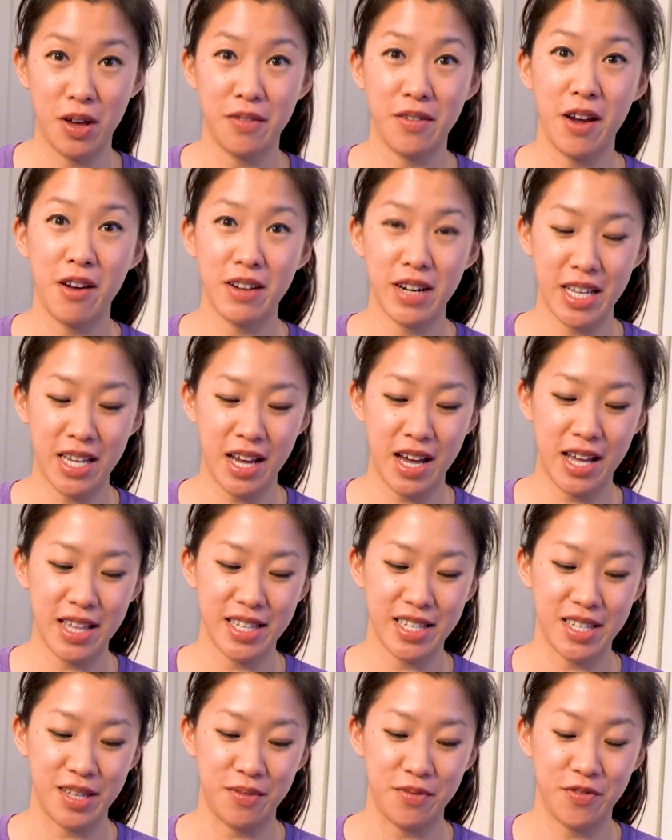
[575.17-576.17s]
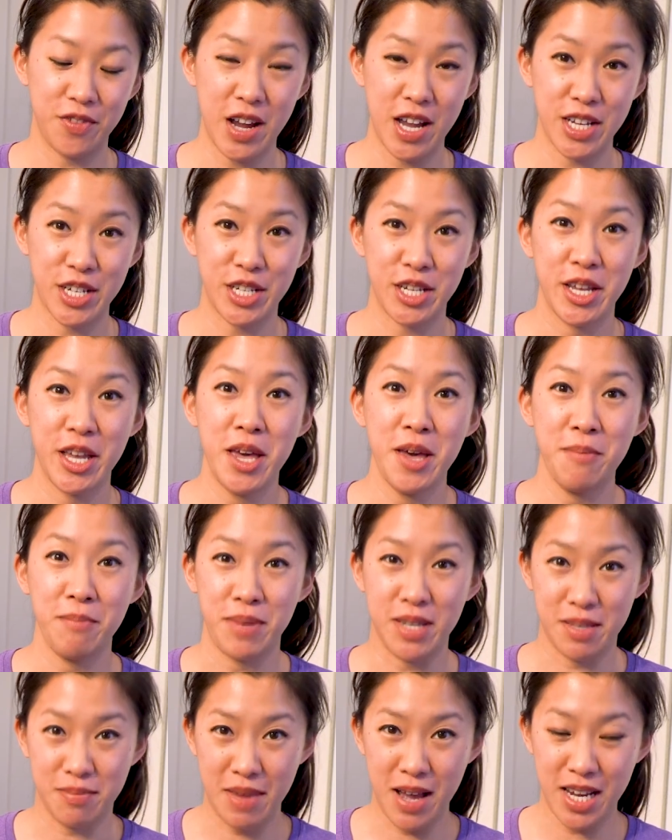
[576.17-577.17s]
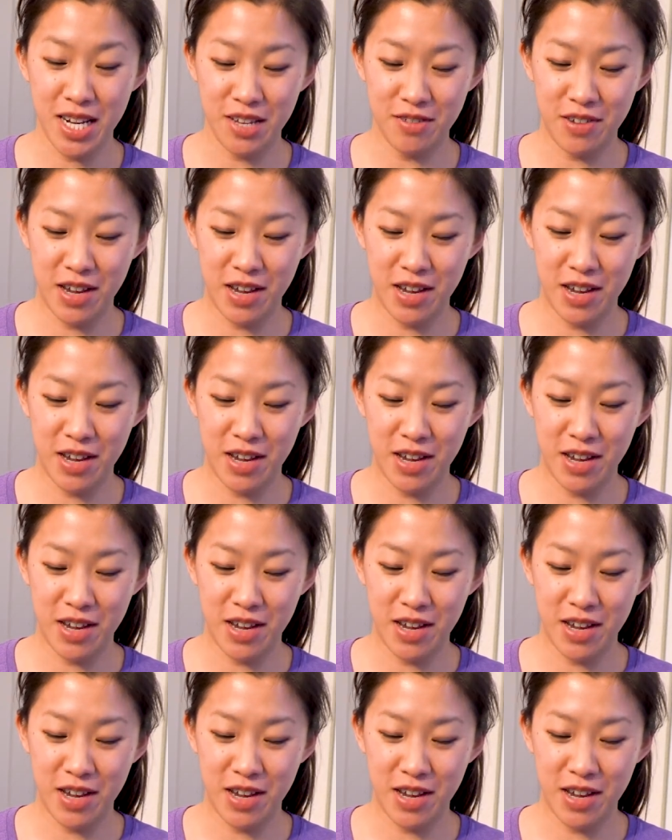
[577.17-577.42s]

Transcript: I've already got some fresh basmati